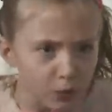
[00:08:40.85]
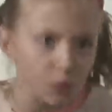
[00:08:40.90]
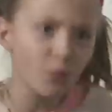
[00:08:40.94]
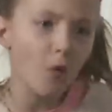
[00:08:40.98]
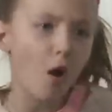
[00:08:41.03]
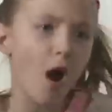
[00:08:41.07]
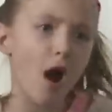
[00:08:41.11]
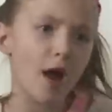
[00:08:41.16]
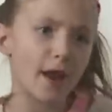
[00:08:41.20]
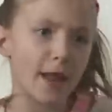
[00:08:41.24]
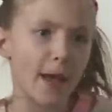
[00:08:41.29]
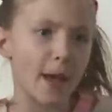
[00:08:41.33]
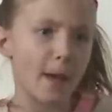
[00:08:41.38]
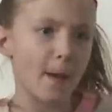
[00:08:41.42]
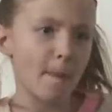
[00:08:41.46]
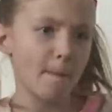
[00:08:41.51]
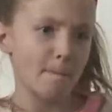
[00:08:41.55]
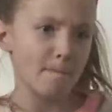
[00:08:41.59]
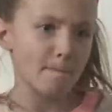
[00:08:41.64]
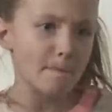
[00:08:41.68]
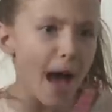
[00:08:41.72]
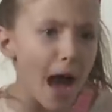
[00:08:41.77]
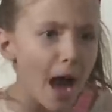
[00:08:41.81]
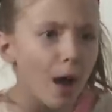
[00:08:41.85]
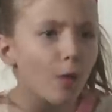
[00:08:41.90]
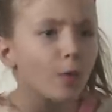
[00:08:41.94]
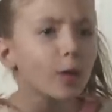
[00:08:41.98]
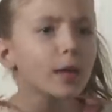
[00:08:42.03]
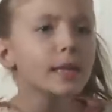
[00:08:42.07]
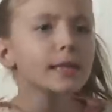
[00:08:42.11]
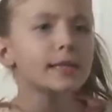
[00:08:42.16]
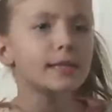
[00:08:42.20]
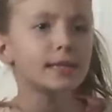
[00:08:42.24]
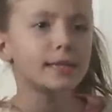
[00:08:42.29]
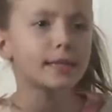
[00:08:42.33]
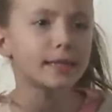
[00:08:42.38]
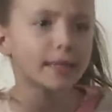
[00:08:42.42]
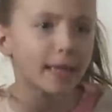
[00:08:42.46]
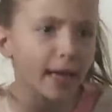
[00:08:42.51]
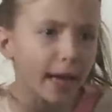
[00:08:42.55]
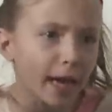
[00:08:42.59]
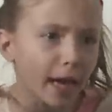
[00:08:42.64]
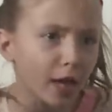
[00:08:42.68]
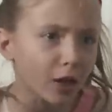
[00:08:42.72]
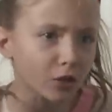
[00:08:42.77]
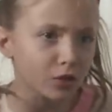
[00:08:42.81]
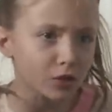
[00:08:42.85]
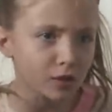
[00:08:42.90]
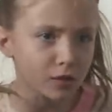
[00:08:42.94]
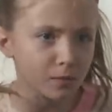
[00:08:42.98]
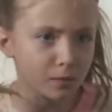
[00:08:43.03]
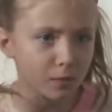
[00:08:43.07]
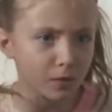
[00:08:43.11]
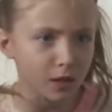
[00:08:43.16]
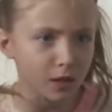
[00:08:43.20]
don't want to watch Moana.